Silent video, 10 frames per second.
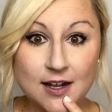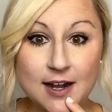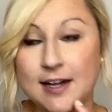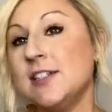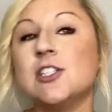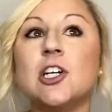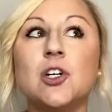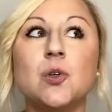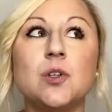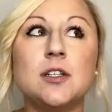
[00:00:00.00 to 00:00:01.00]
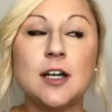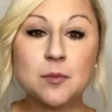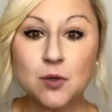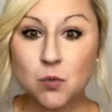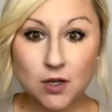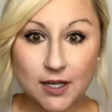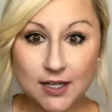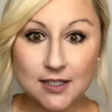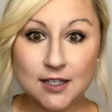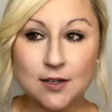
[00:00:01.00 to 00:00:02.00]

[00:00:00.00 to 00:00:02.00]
And so number 1,